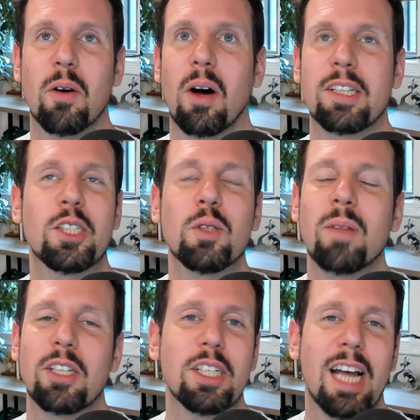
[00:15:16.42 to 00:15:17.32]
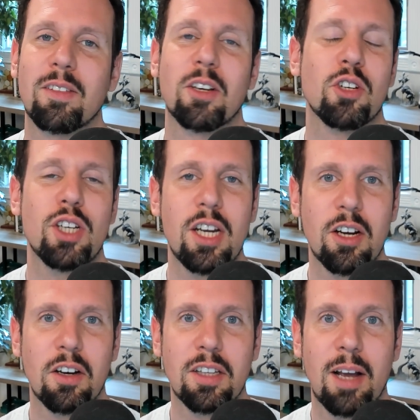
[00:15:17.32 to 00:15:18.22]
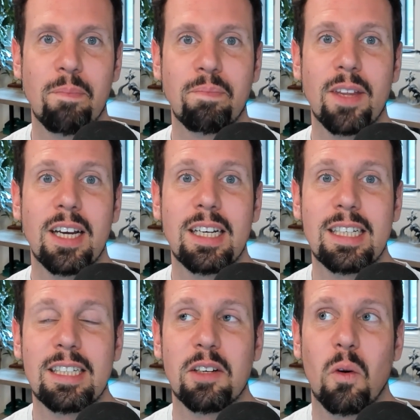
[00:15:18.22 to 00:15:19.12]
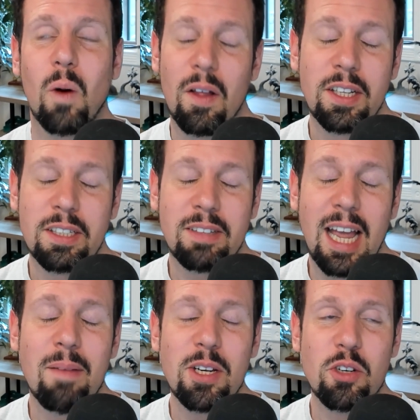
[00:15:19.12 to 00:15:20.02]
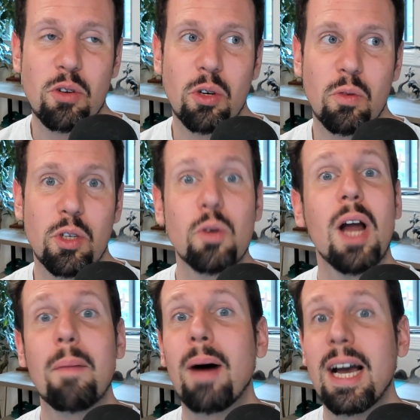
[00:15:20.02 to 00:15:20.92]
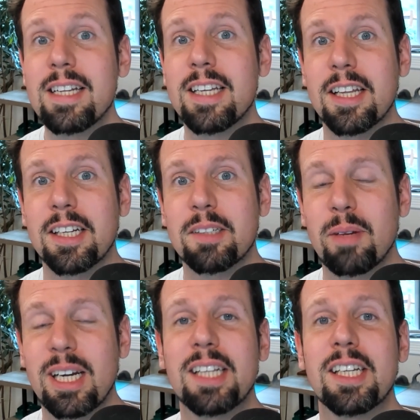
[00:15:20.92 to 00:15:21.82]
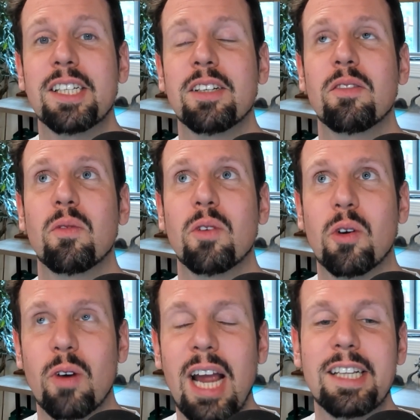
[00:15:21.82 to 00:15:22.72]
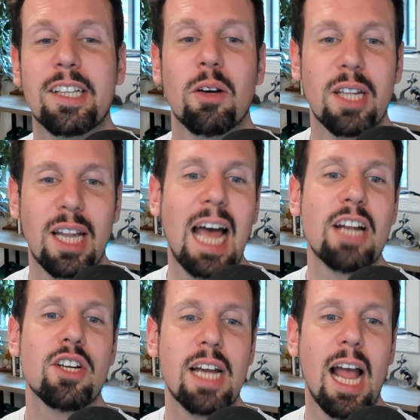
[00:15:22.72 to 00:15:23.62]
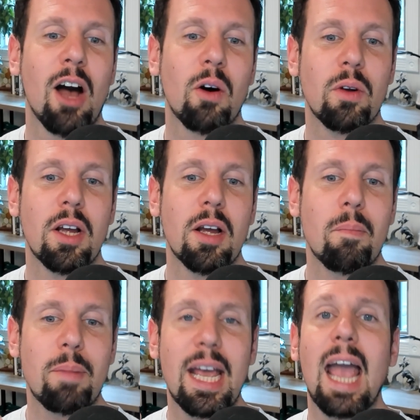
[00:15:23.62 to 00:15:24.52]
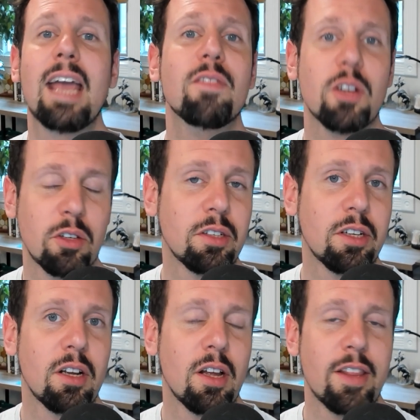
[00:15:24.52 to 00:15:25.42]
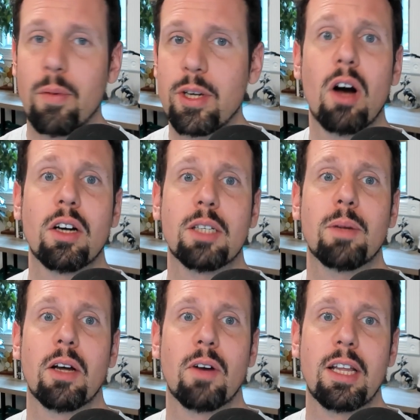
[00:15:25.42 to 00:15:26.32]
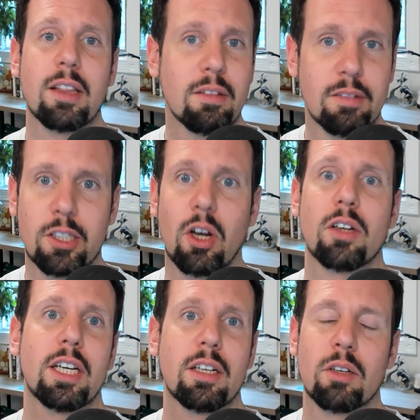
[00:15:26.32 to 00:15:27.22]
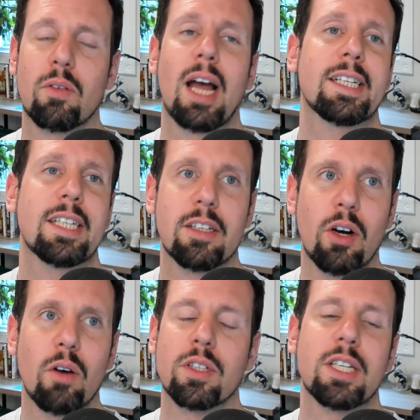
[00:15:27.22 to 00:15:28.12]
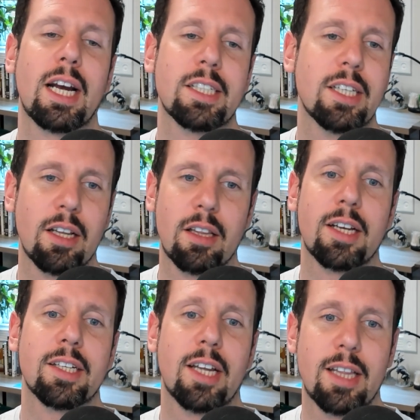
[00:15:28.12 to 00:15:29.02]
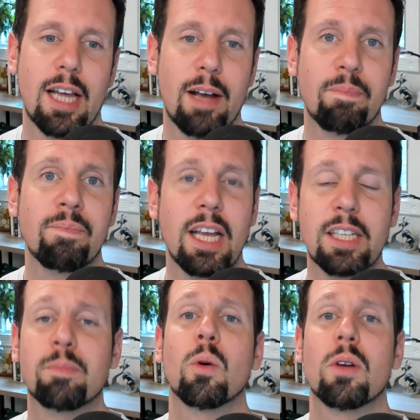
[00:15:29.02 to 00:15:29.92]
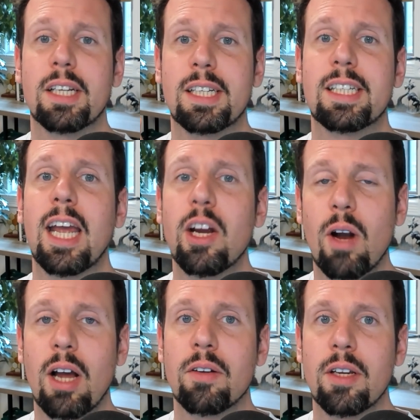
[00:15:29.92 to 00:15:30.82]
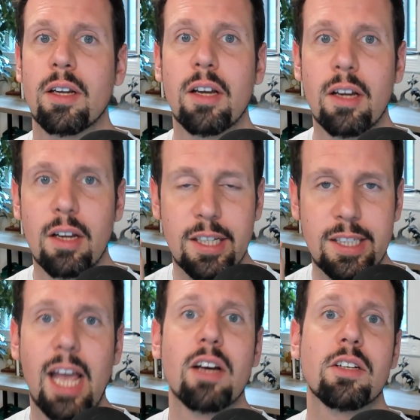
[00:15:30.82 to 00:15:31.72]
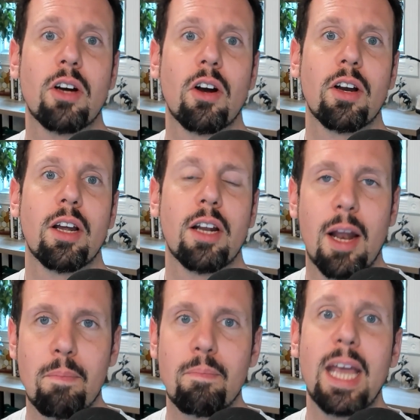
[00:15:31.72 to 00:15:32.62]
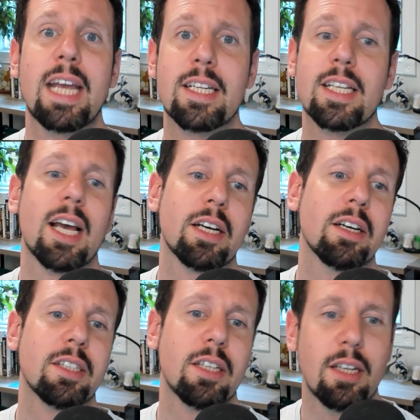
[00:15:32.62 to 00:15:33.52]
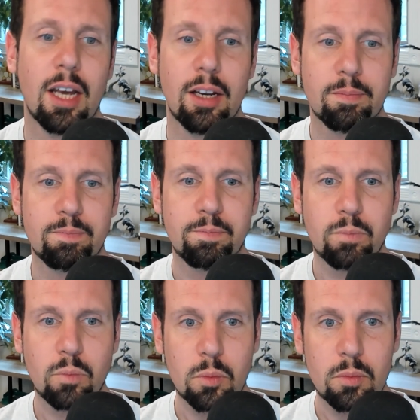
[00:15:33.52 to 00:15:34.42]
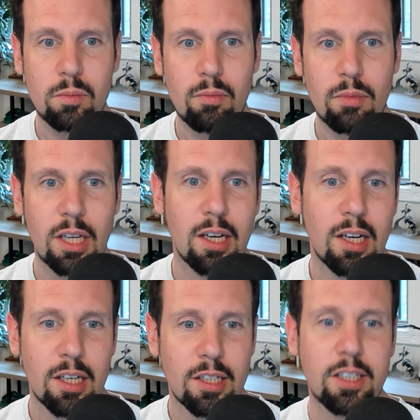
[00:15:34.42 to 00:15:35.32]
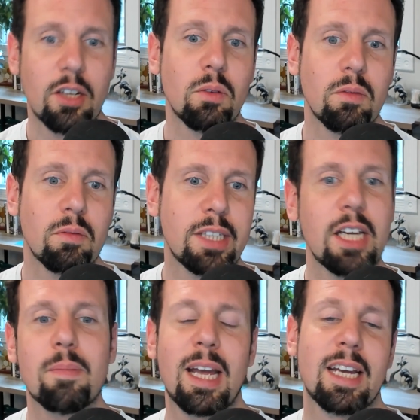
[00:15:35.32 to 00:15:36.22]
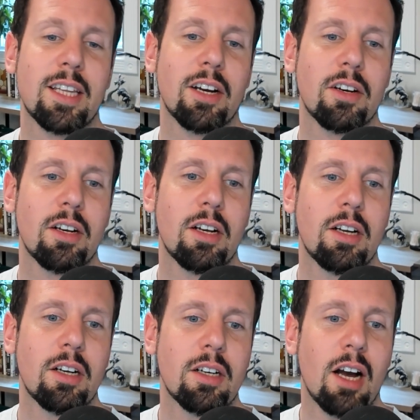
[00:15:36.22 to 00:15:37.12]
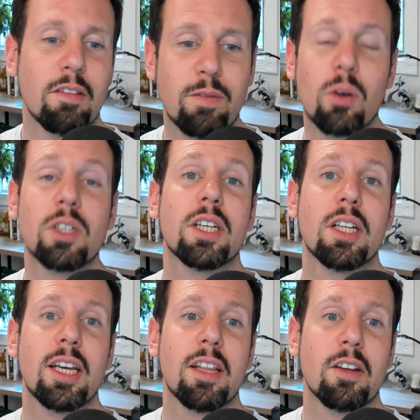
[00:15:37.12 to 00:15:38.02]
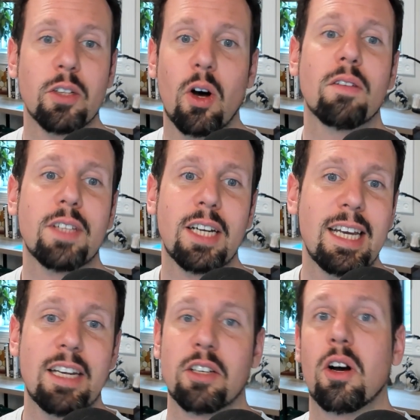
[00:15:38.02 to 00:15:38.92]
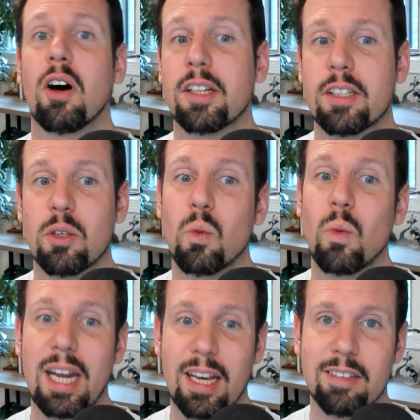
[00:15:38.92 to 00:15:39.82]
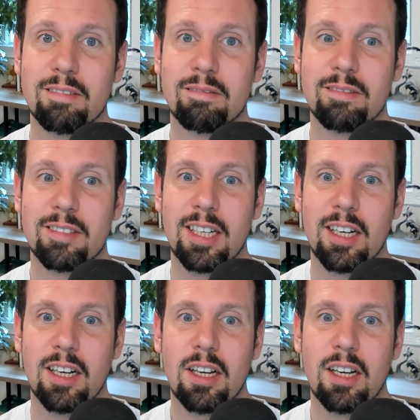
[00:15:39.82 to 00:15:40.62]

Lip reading: assume that she's out there cheating on them. While this can be true, do not buy into this, because it creates those lashing out behaviors that we talked about, right? Stalking, harassing, over texting, things like that. It's important to stay grounded, stay on target, and make it to that custody date. So, say you make it there. Unfortunately, there's often a hidden cost to winning, right?